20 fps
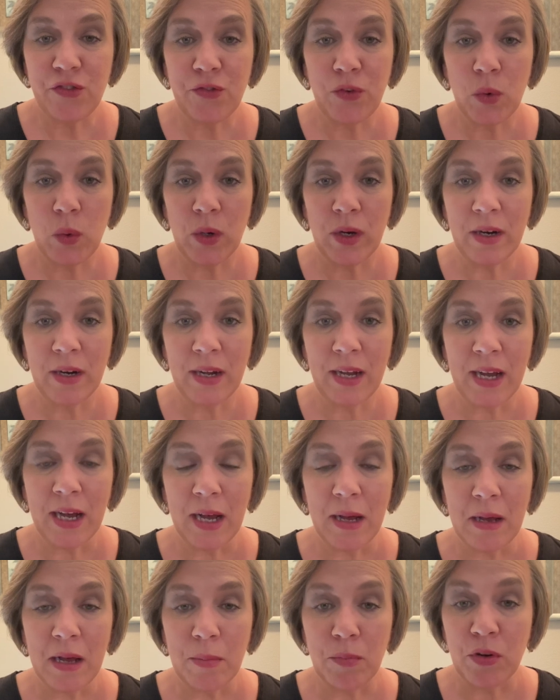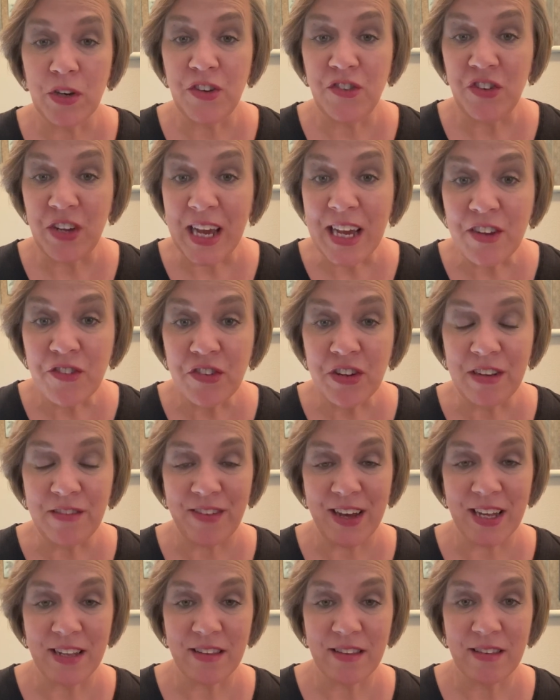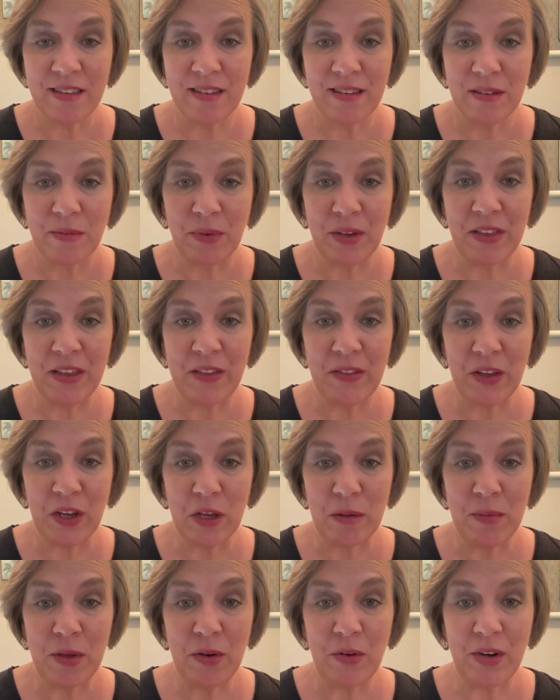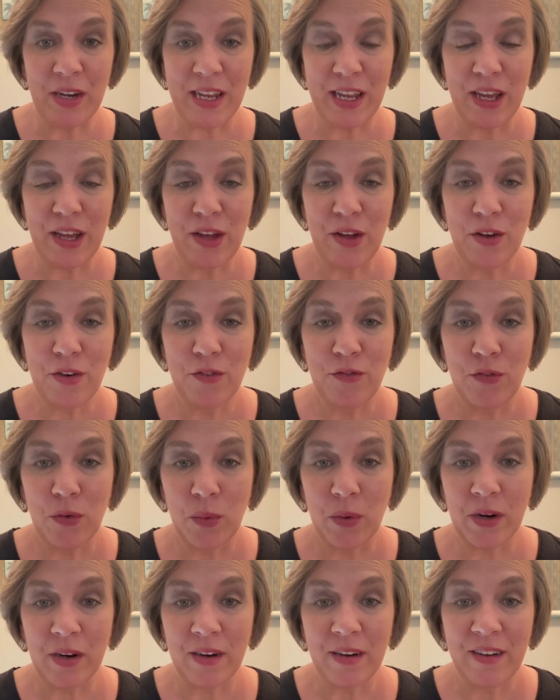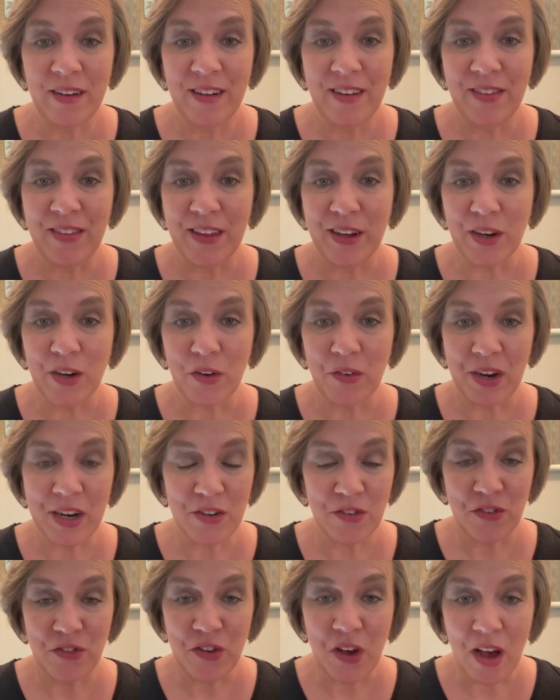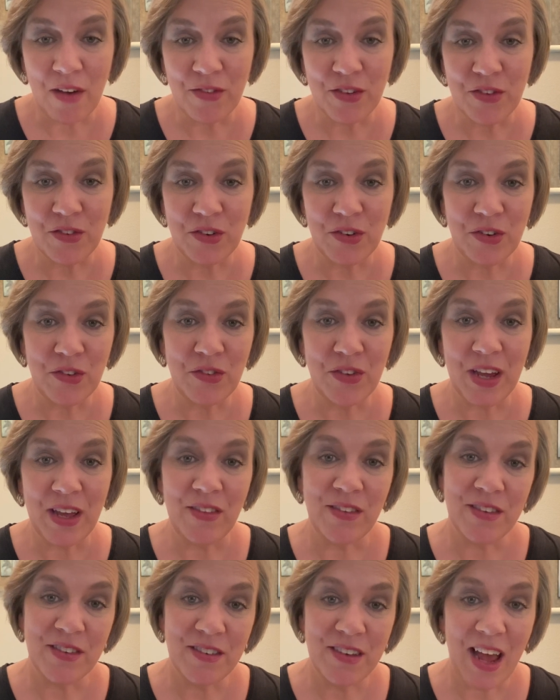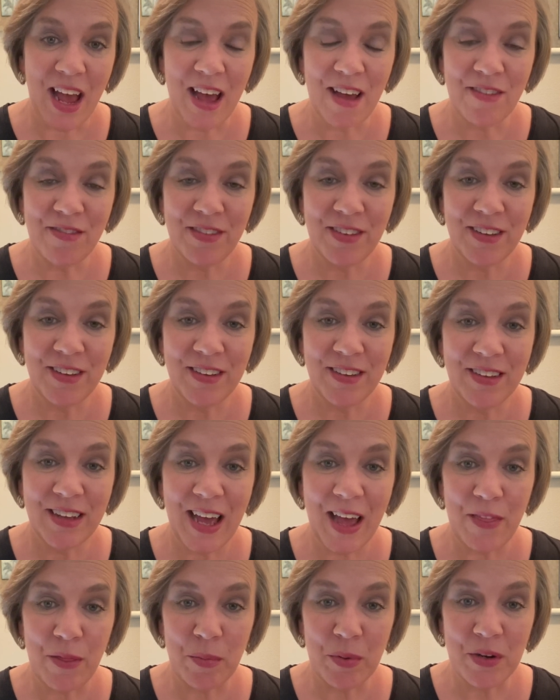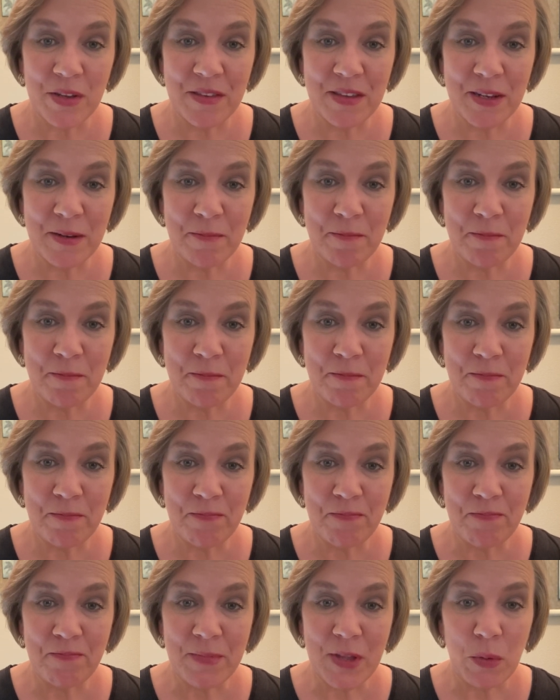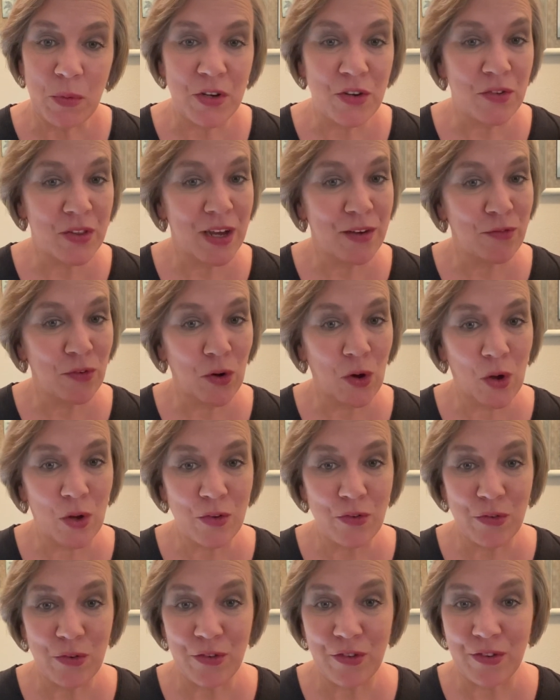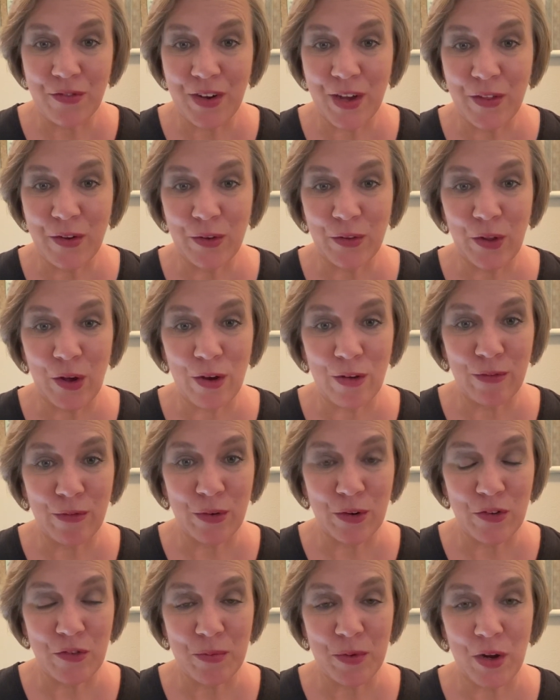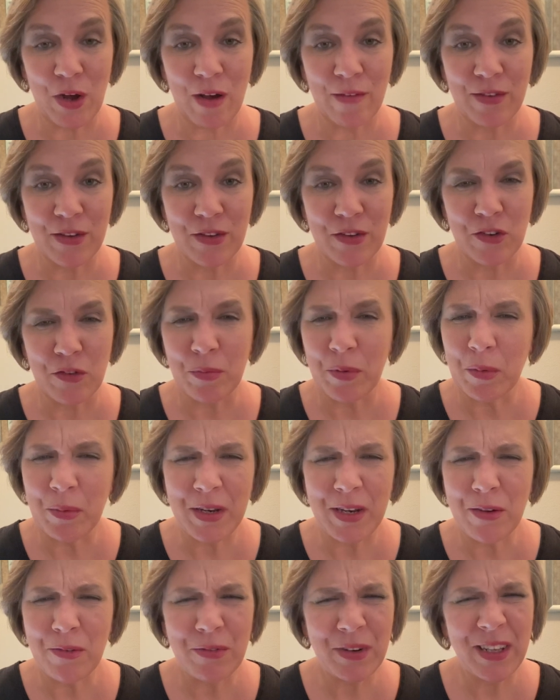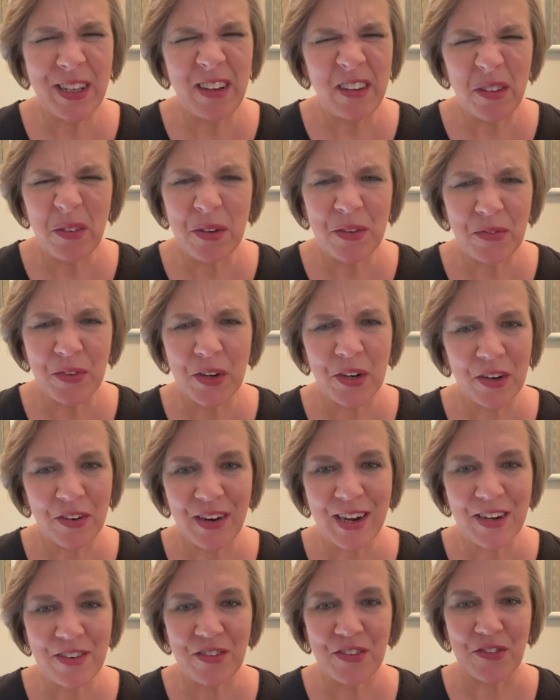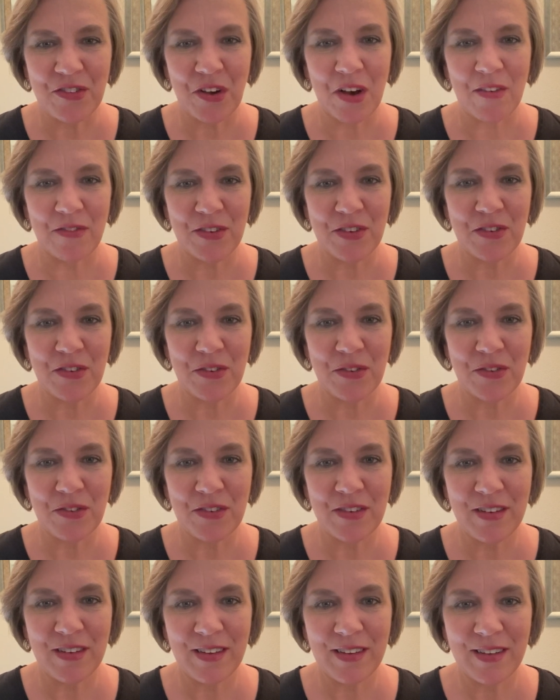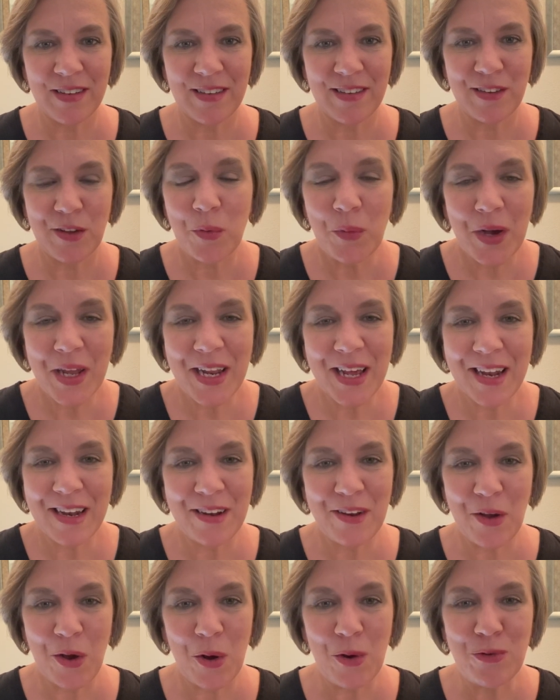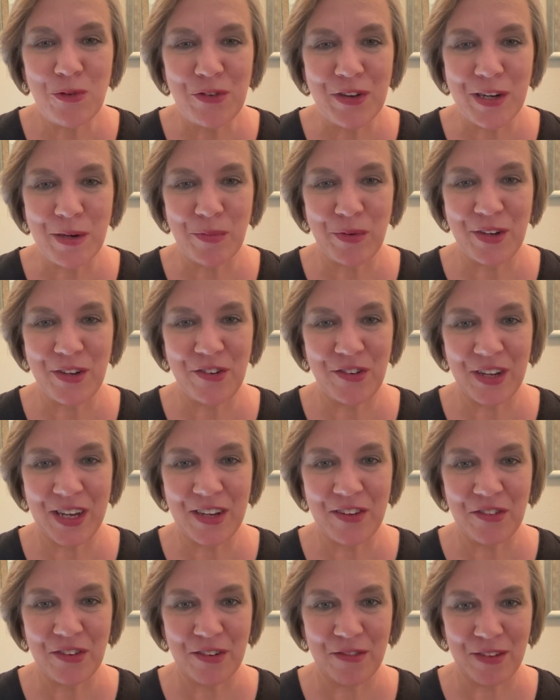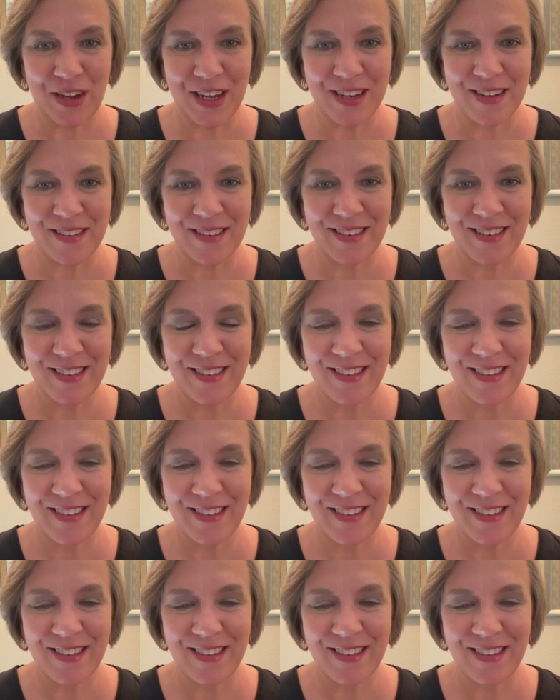for appreciation events within the community for the corrections officers and the staff at the prison. We do that for all sorts of other law enforcement officers, but we don't really do it for corrections officers. So why not host an appreciation event?